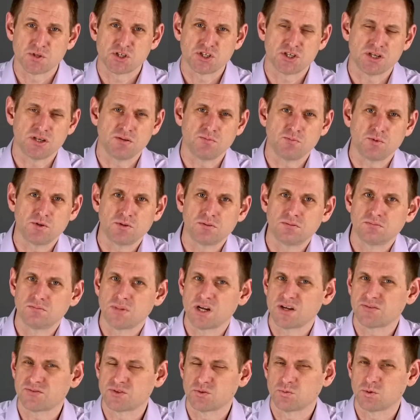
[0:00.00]
machine will
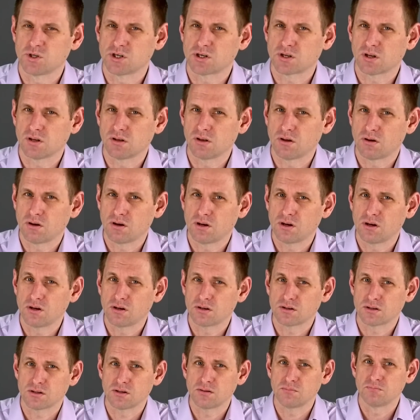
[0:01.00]
have to work a lot
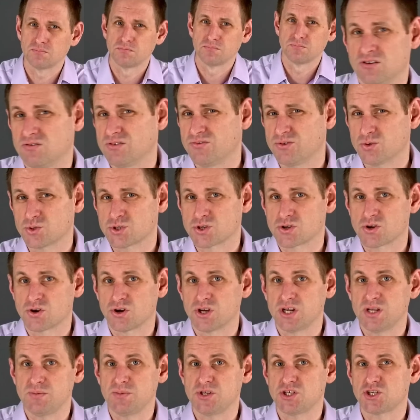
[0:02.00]
harder. We've also
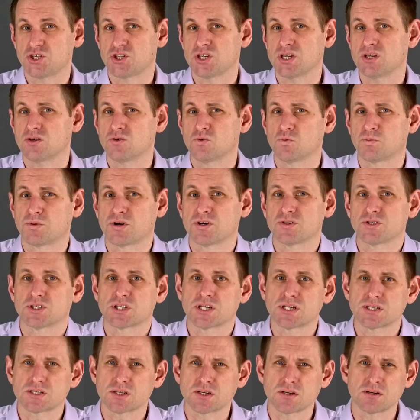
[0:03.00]
got an image signal
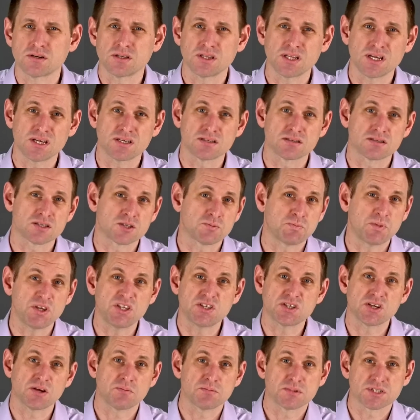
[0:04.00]
processor, and that
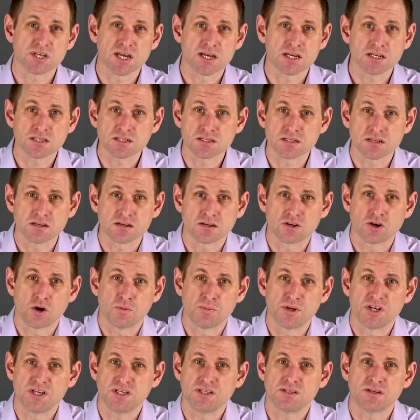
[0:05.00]
speeds up tasks that are
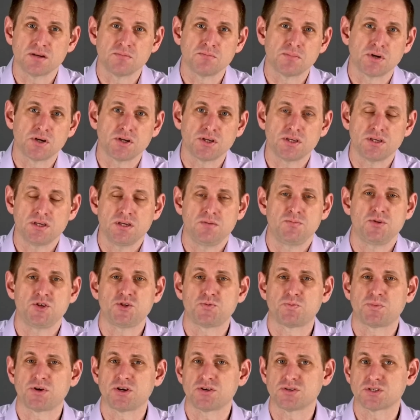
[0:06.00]
commonly done by
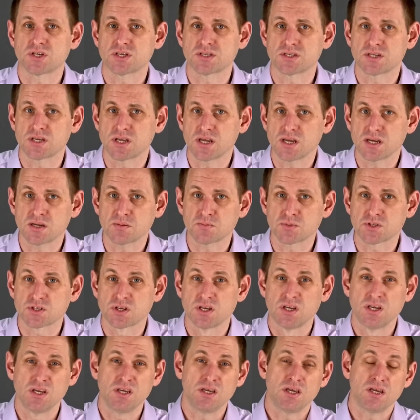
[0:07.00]
image processing apps,
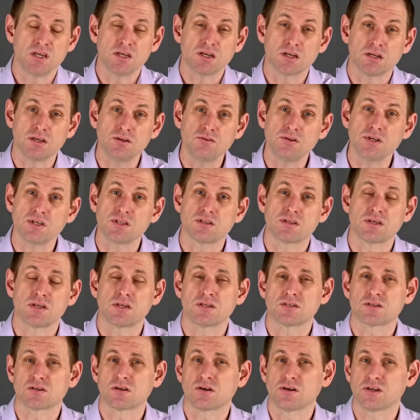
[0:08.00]
including
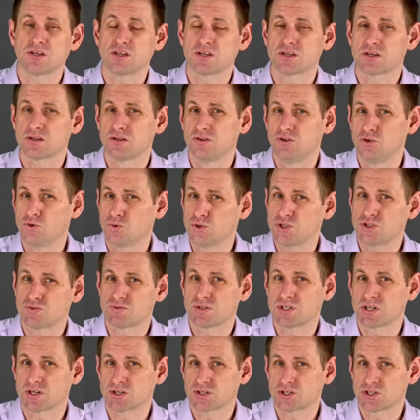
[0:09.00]
things like noise
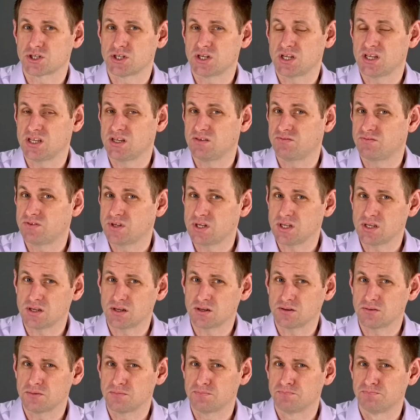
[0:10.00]
reduction in
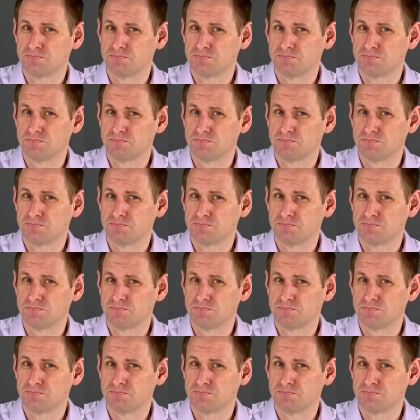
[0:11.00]
video.